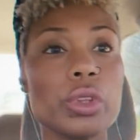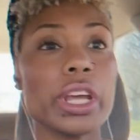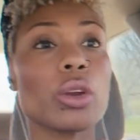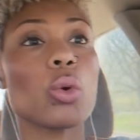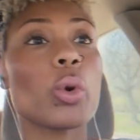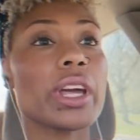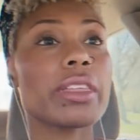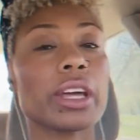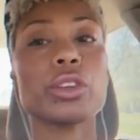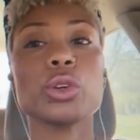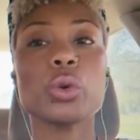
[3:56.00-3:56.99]
in a way
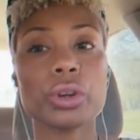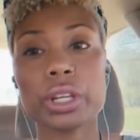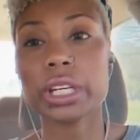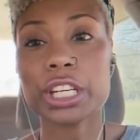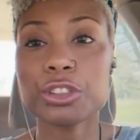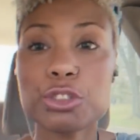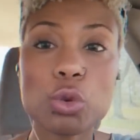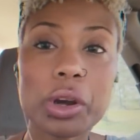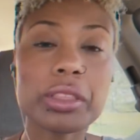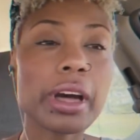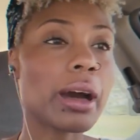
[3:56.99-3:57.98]
that you are gonna
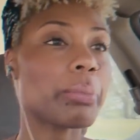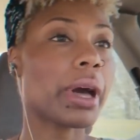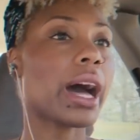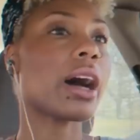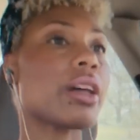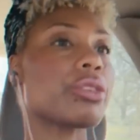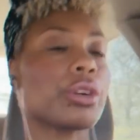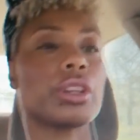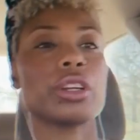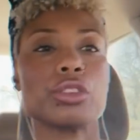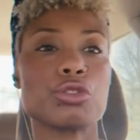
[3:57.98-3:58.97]
enjoy that path you're
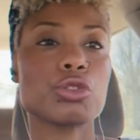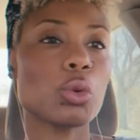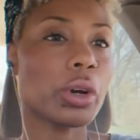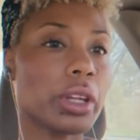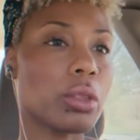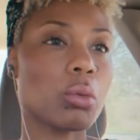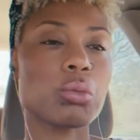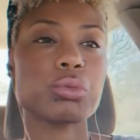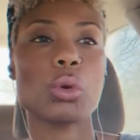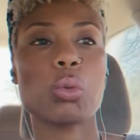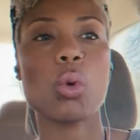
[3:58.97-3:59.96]
gonna enjoy the,
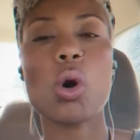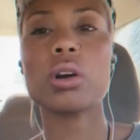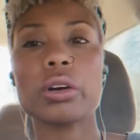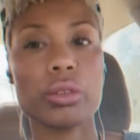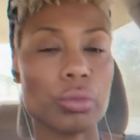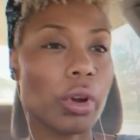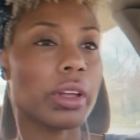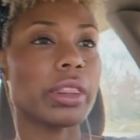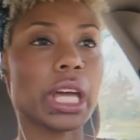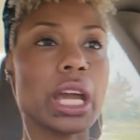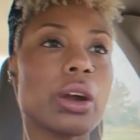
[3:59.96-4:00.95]
the walk or the
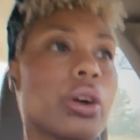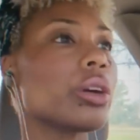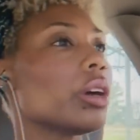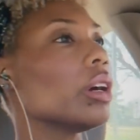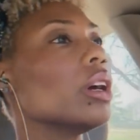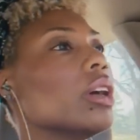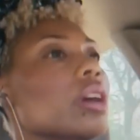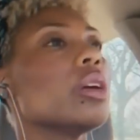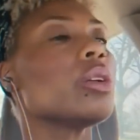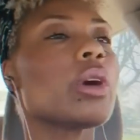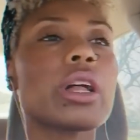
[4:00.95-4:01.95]
run there
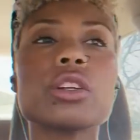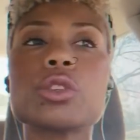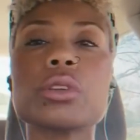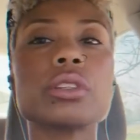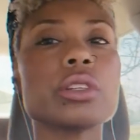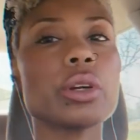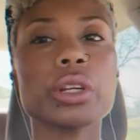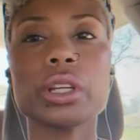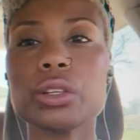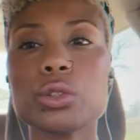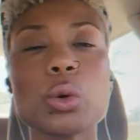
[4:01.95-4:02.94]
you gotta trust that you're
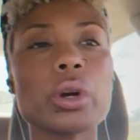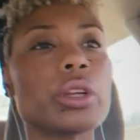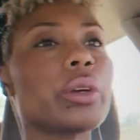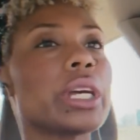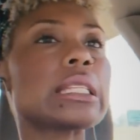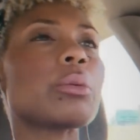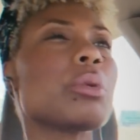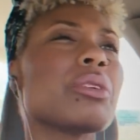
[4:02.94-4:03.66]
gonna enjoy it you can't say